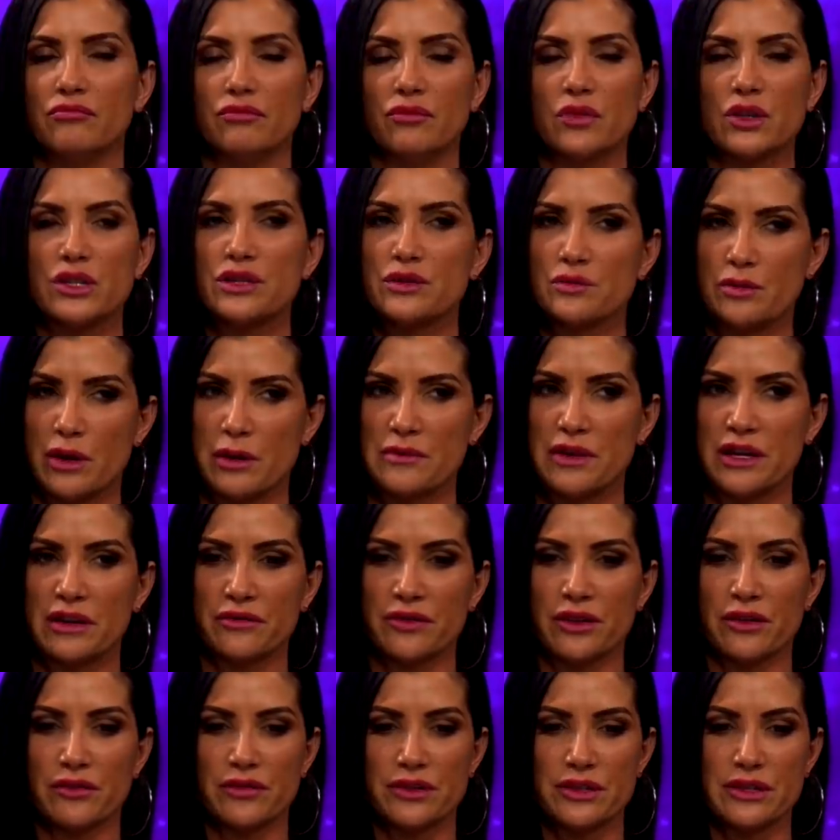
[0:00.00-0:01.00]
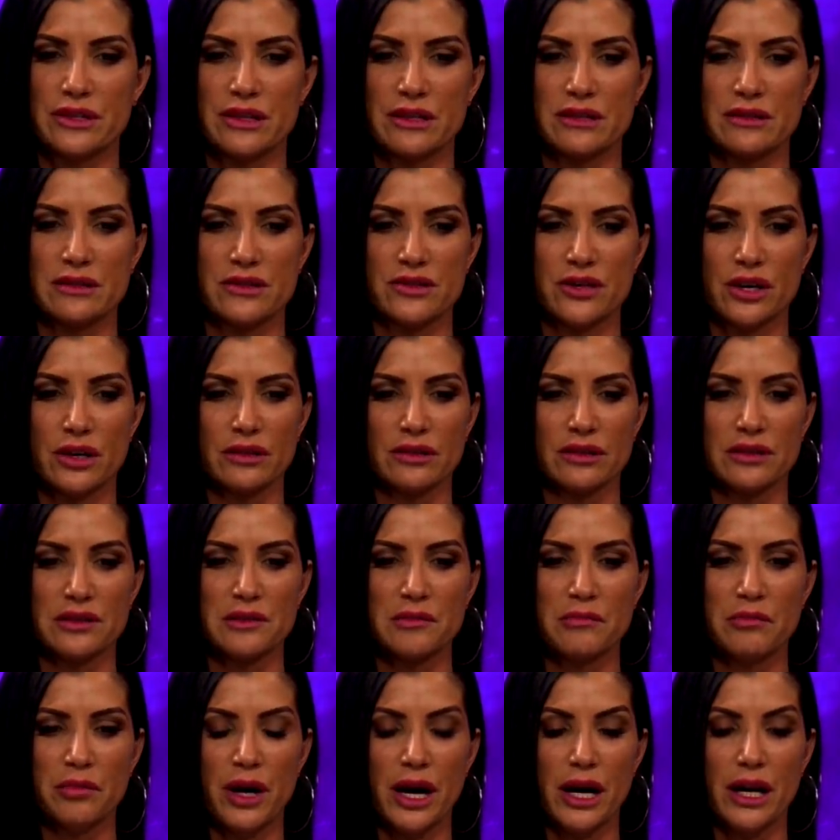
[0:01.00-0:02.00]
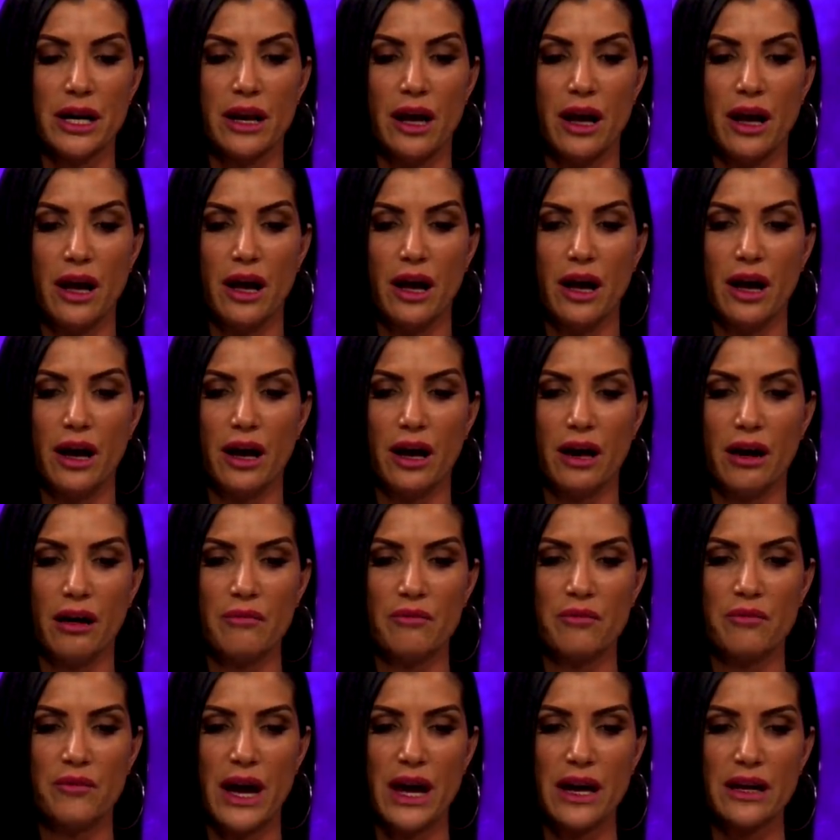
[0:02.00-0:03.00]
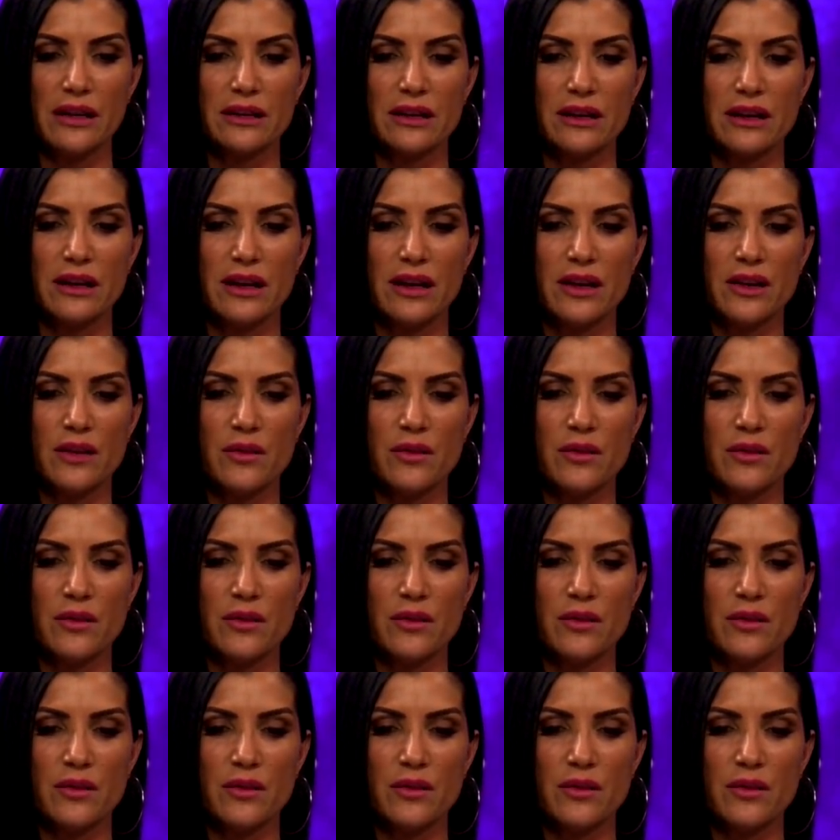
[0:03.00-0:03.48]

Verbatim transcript: which is why I'm thankful for citizen journalism. But that